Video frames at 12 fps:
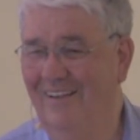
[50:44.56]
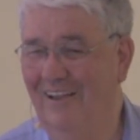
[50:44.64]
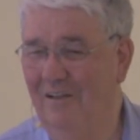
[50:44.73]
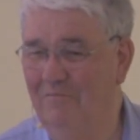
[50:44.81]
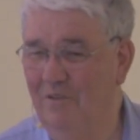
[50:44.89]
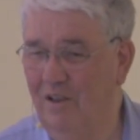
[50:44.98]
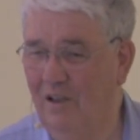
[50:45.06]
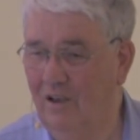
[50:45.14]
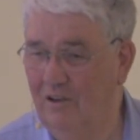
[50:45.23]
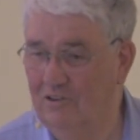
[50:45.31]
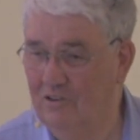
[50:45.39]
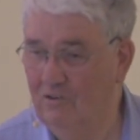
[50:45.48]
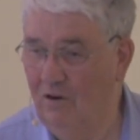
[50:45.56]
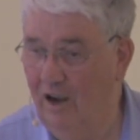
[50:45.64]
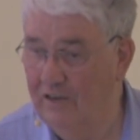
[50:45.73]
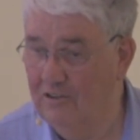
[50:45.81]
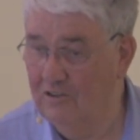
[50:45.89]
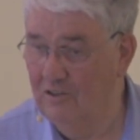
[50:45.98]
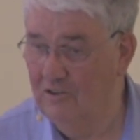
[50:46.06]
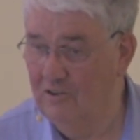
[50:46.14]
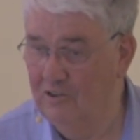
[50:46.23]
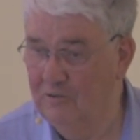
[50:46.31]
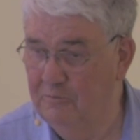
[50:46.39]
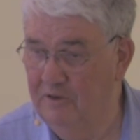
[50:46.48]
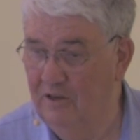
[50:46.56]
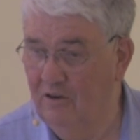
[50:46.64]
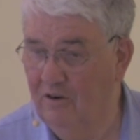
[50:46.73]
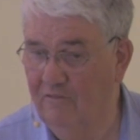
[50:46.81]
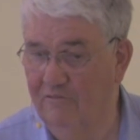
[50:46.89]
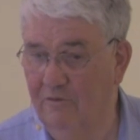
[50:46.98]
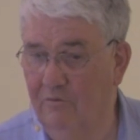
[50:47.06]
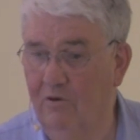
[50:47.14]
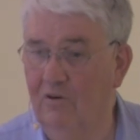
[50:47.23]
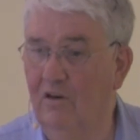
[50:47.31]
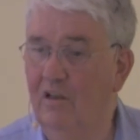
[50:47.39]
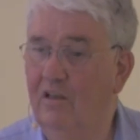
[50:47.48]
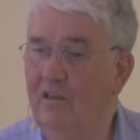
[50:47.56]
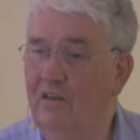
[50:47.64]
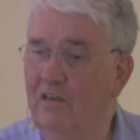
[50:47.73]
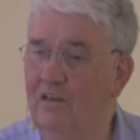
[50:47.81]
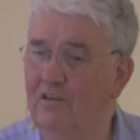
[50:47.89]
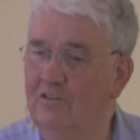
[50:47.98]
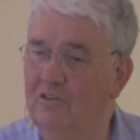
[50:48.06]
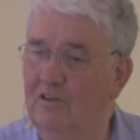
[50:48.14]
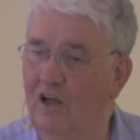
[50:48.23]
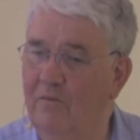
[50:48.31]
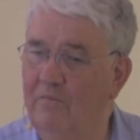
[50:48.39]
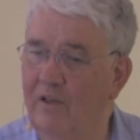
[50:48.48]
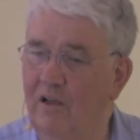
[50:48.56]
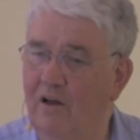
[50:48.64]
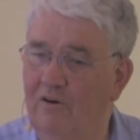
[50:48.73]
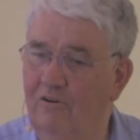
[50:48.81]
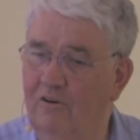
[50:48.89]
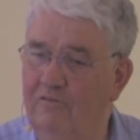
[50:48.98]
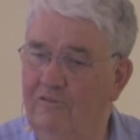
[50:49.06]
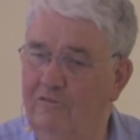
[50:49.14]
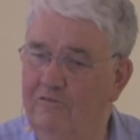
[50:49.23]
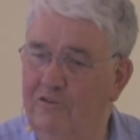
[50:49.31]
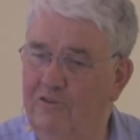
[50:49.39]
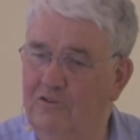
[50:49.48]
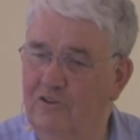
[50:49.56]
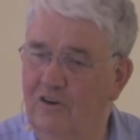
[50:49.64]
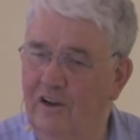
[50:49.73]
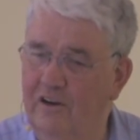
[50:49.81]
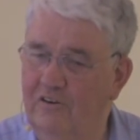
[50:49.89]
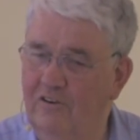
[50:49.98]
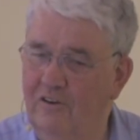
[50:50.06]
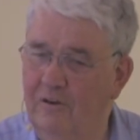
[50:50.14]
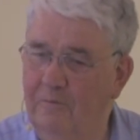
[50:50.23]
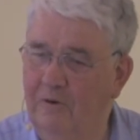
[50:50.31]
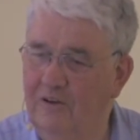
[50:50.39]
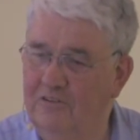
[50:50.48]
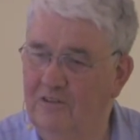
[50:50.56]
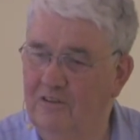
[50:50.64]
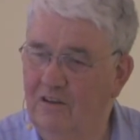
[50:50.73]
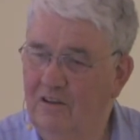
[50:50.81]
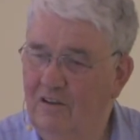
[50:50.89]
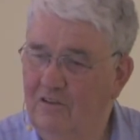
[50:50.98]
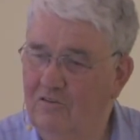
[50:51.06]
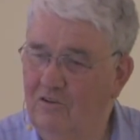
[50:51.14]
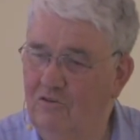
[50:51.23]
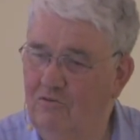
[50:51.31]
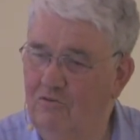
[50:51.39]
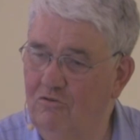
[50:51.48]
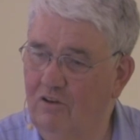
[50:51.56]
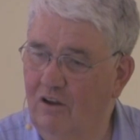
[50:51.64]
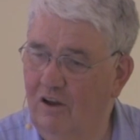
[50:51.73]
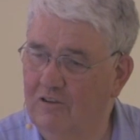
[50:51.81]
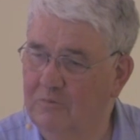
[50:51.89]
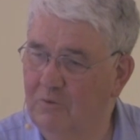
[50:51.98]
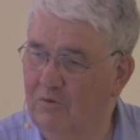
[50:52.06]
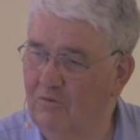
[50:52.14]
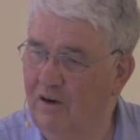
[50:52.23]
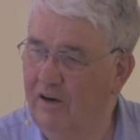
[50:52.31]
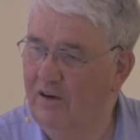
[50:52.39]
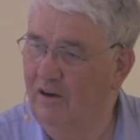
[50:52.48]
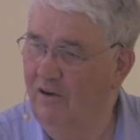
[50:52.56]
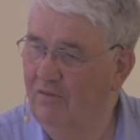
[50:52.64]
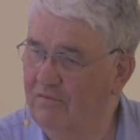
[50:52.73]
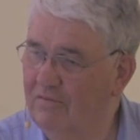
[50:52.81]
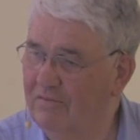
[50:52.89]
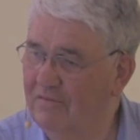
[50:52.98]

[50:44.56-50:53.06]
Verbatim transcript: And because Christ is the speaker of the word, he is coming out of the future into the present to do the gospel right now.